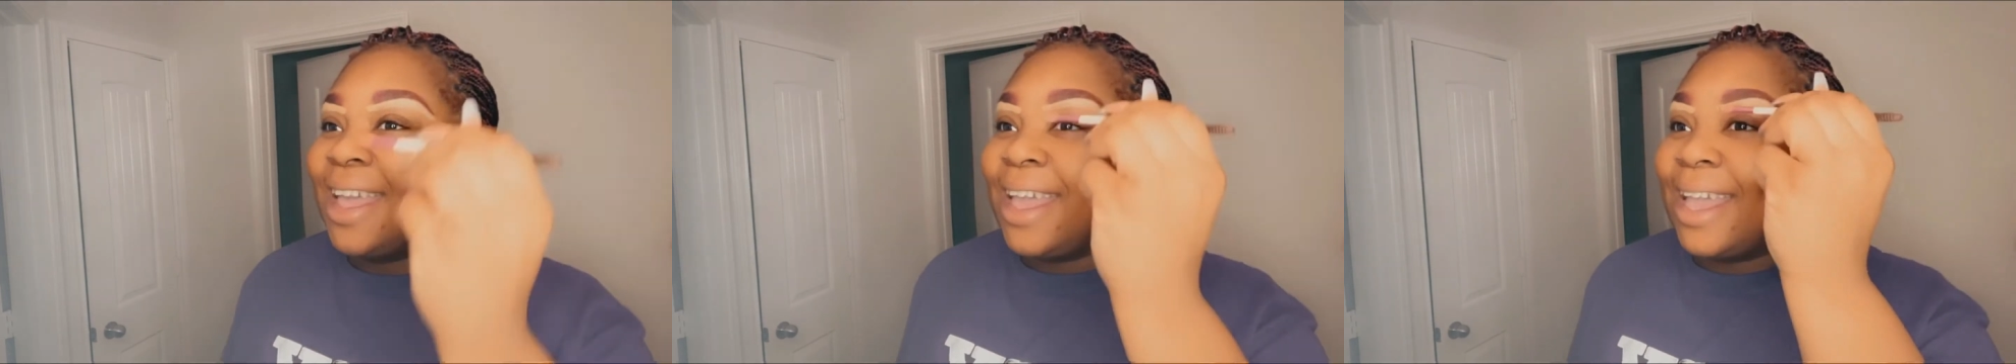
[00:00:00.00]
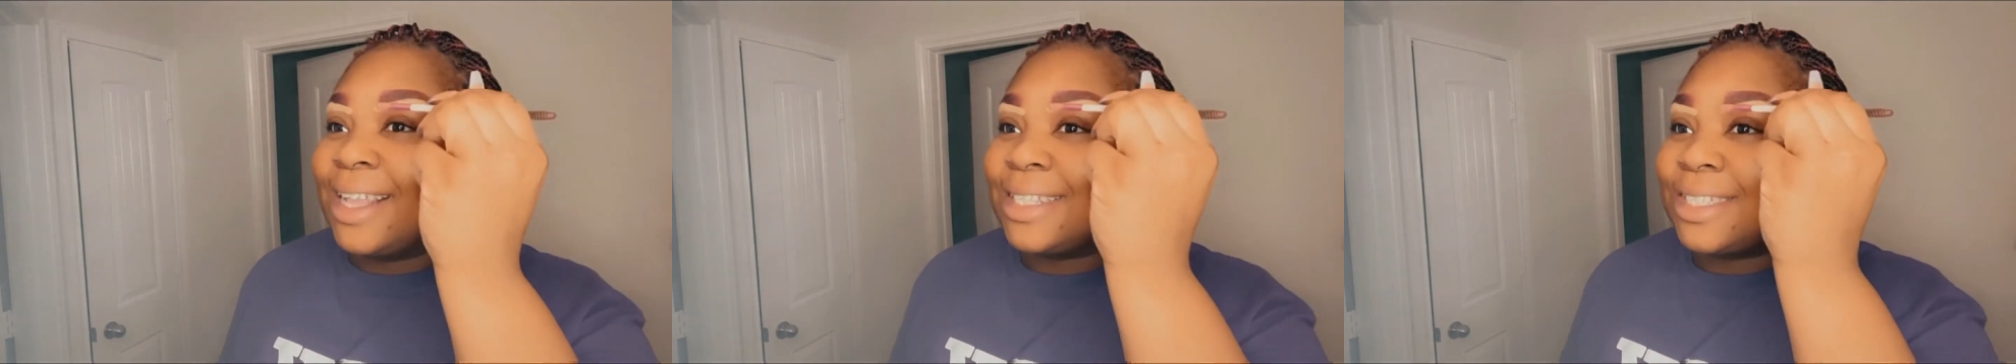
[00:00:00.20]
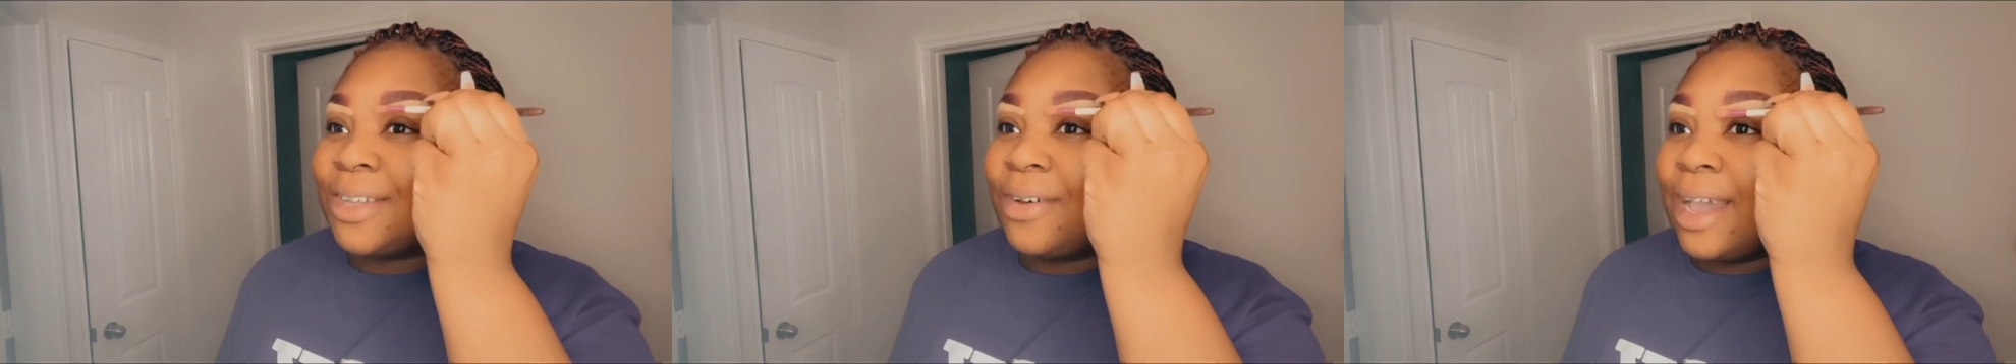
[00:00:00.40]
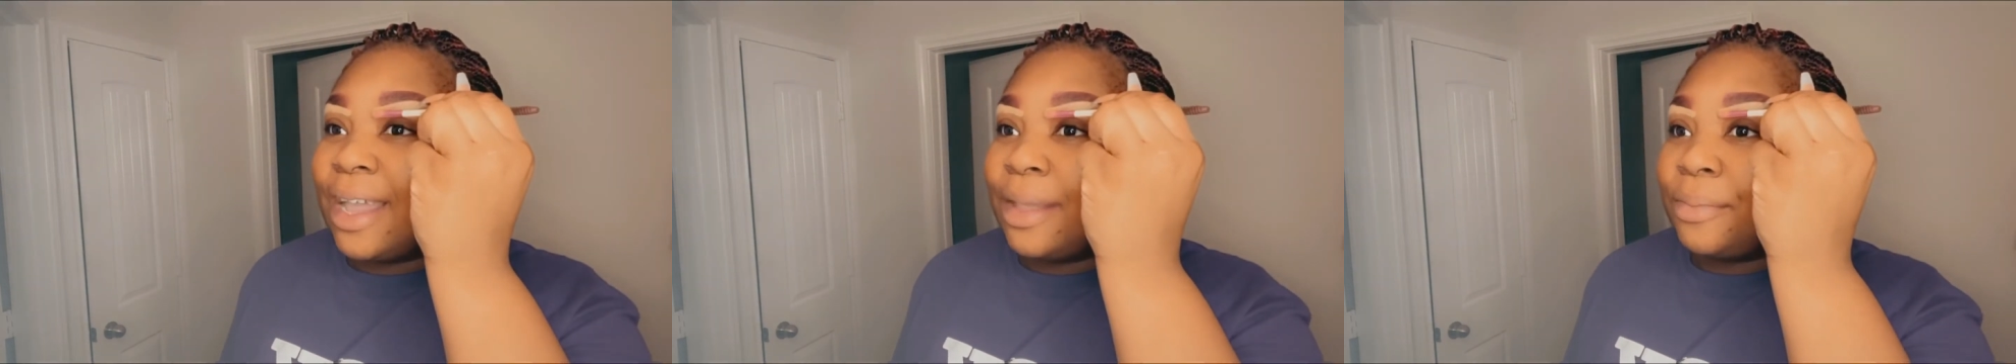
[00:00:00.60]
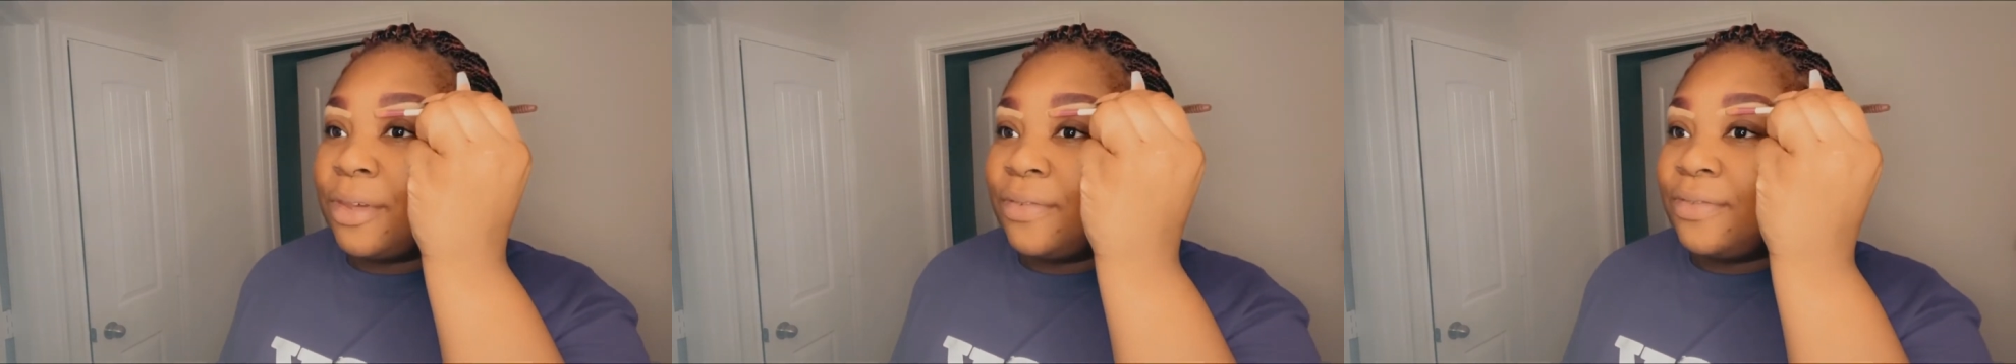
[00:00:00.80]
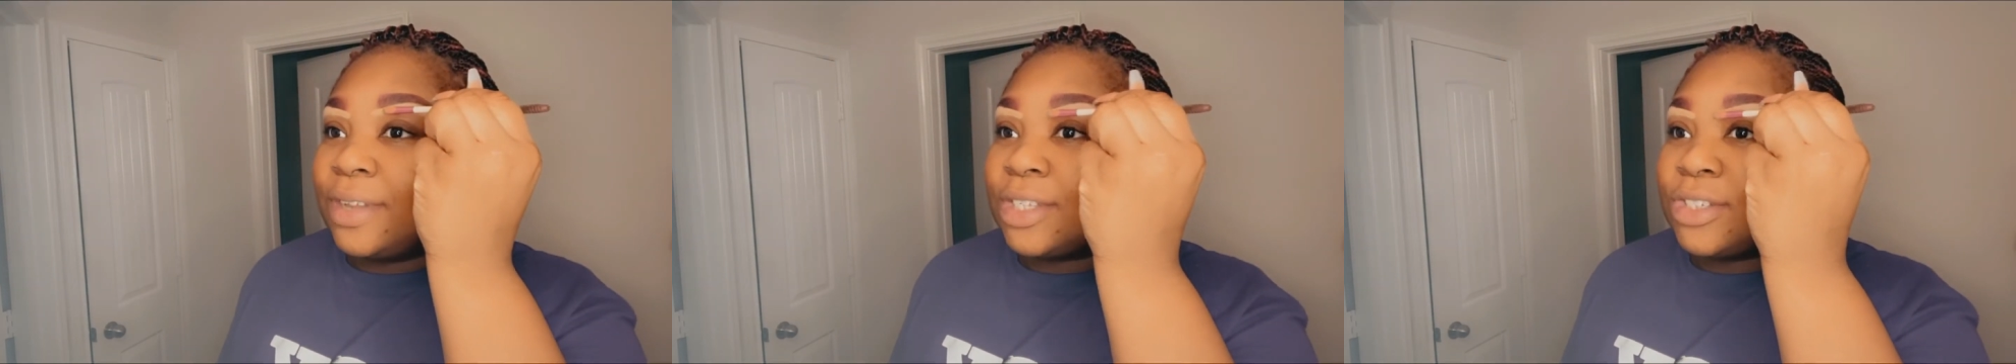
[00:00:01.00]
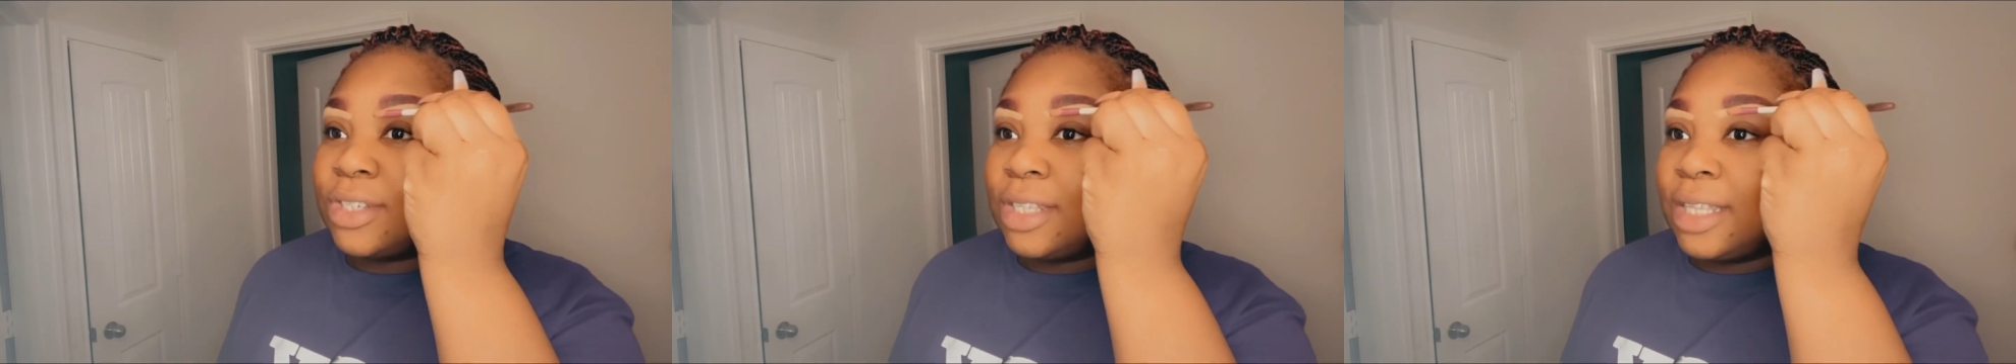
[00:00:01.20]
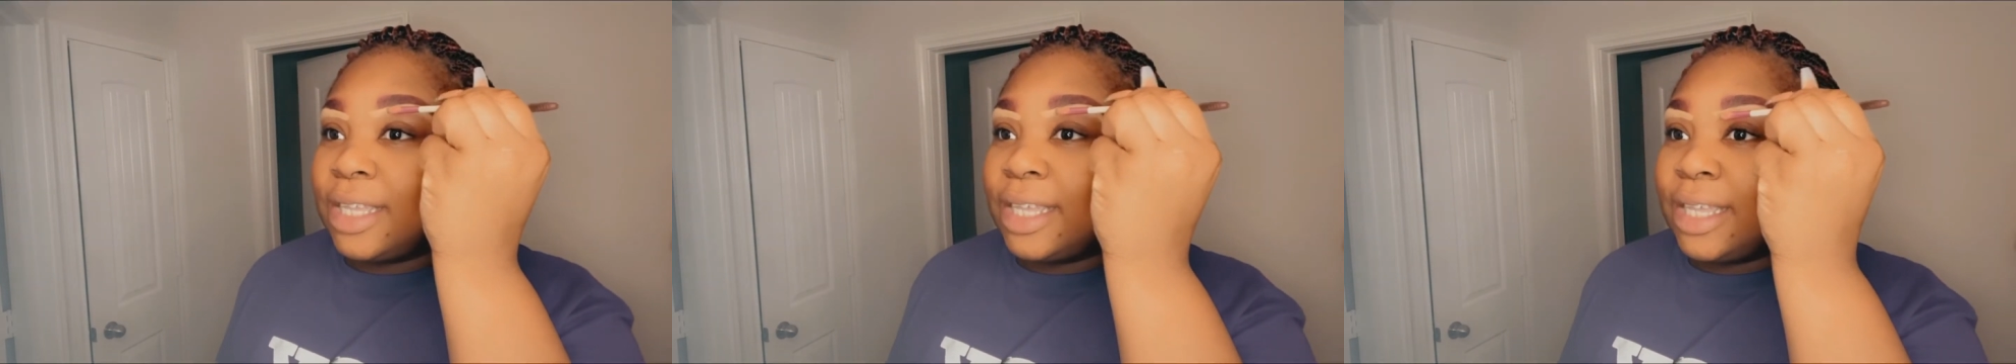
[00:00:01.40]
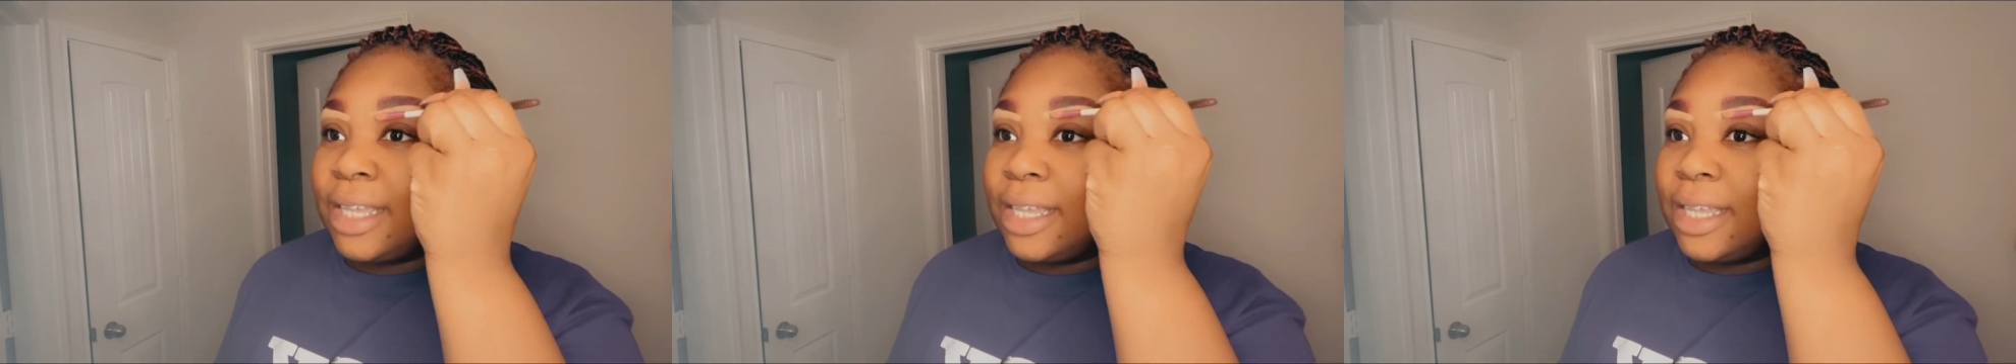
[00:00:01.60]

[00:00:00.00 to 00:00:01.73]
And so I am officially